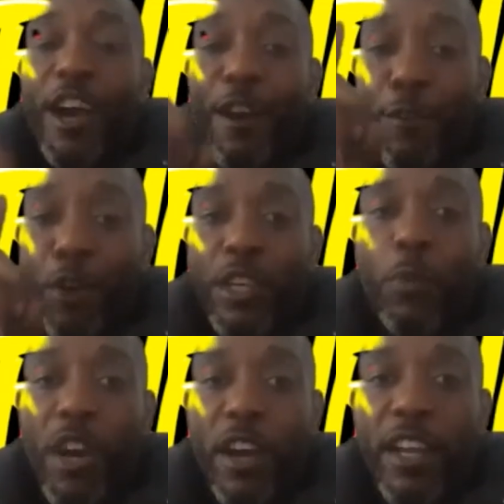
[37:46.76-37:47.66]
have got to
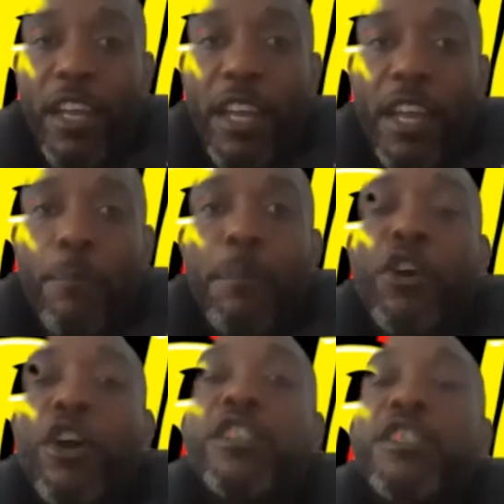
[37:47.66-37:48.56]
work
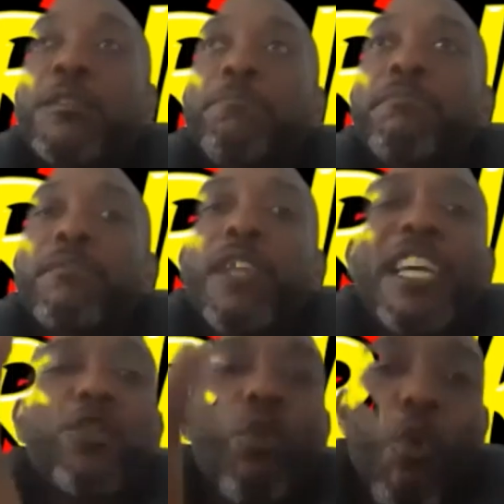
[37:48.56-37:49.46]
because
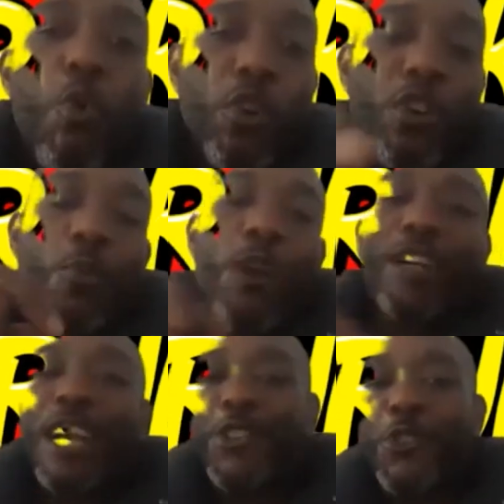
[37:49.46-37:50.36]
it's all good and well
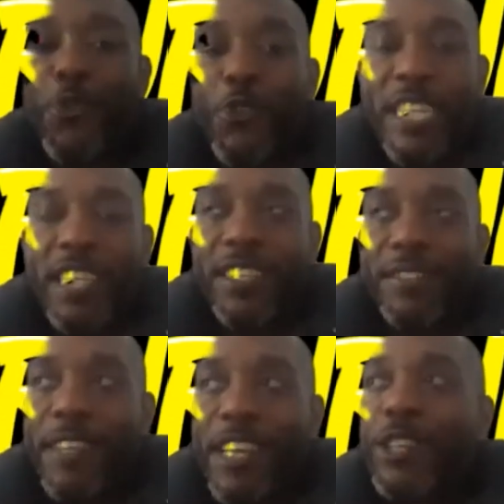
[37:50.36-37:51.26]
that Seani,
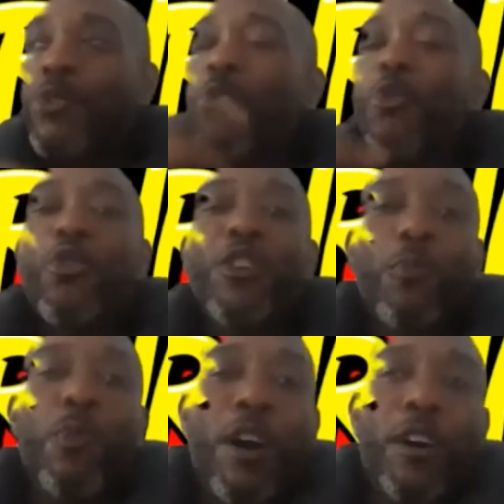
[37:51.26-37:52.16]
it's all good
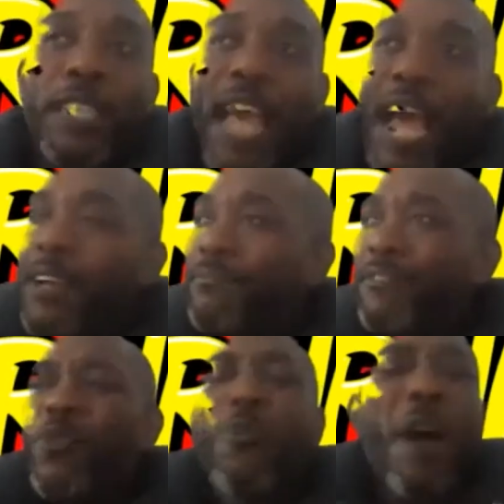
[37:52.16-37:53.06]
and well that
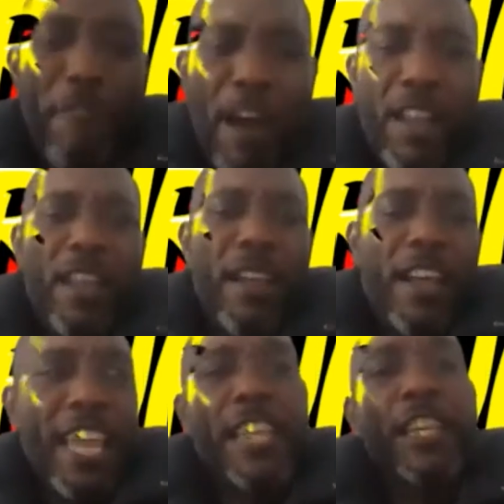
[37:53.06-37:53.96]
whoever
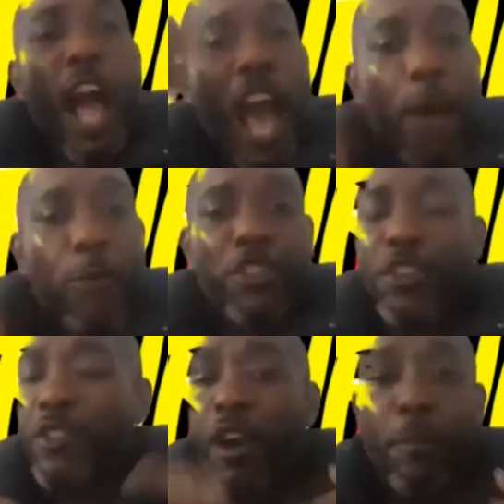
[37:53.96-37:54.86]
in our
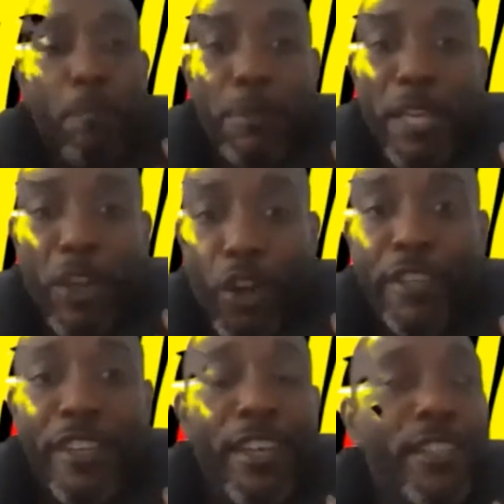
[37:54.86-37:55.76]
genre, Bobby
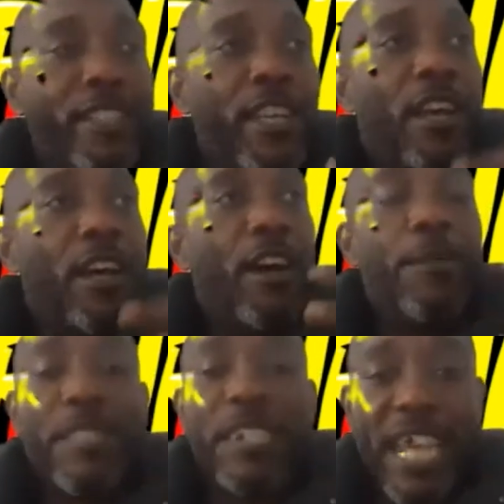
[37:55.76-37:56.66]
Konders,
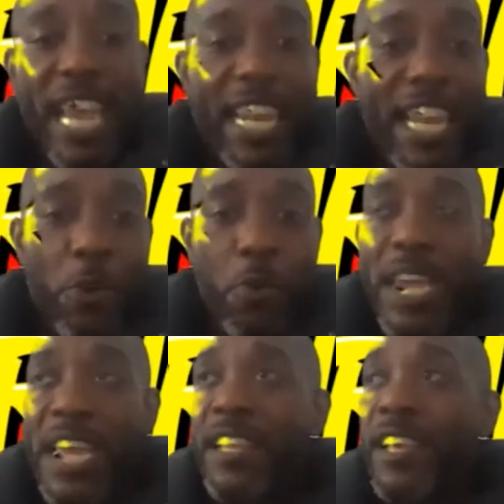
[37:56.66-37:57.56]
um, ZJ
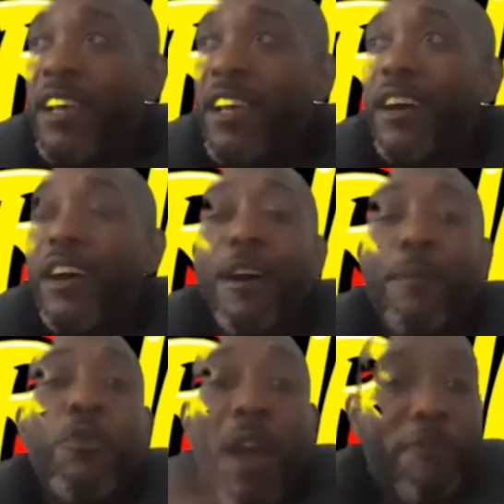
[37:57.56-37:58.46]
Liquid, um,
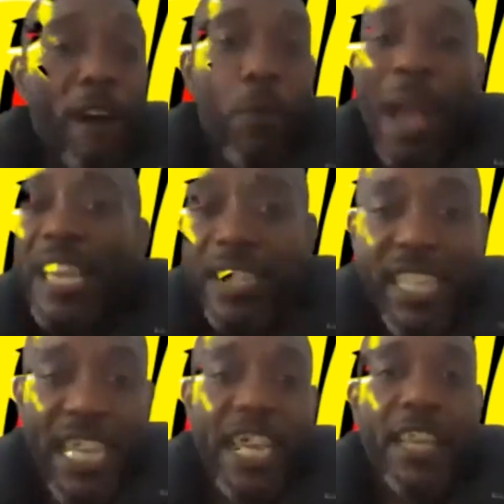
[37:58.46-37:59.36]
whoever, Waggy
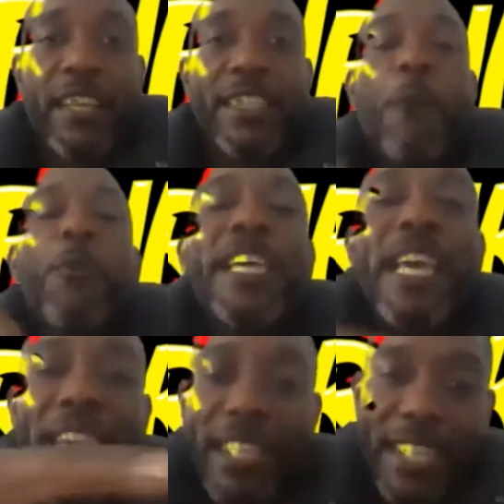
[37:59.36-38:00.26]
T, that we can
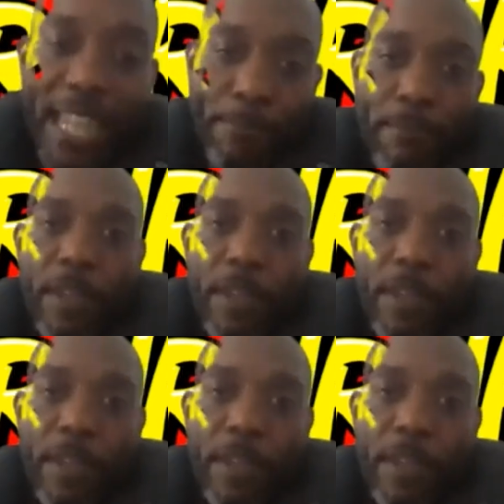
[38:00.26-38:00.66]
get to them.